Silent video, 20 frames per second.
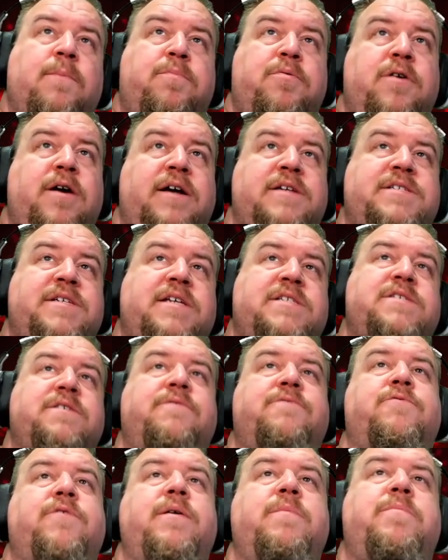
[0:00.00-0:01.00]
the process
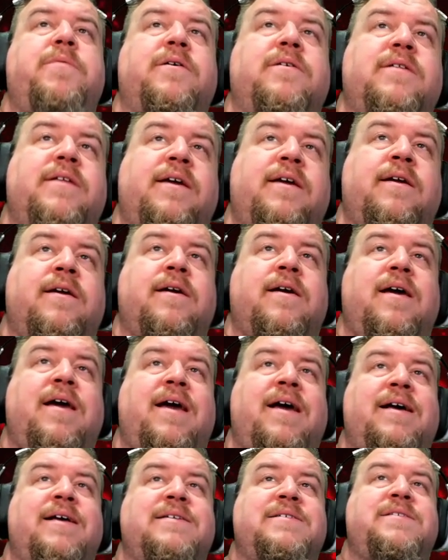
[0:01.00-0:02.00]
of rebuilding
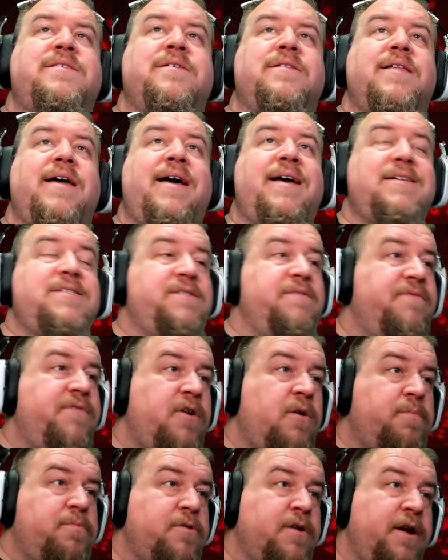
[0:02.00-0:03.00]
as the last of
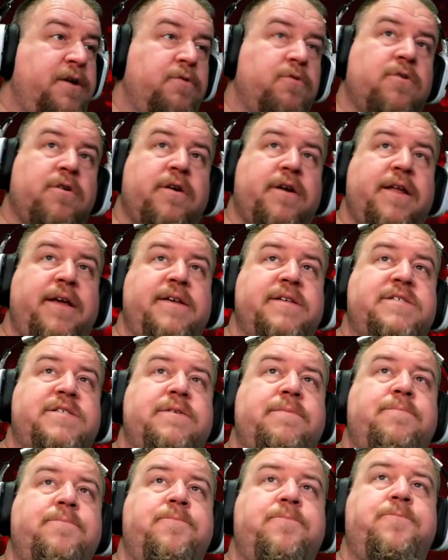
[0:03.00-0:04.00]
their
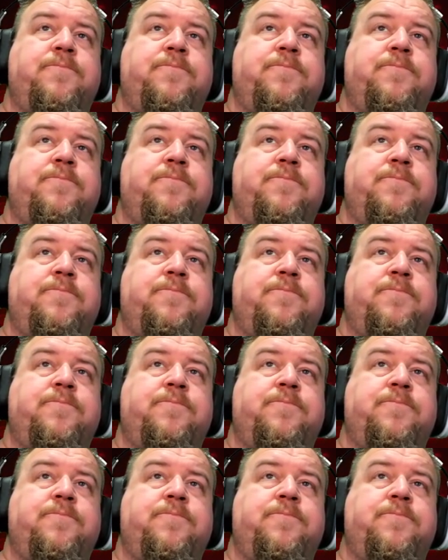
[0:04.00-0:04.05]
priorities.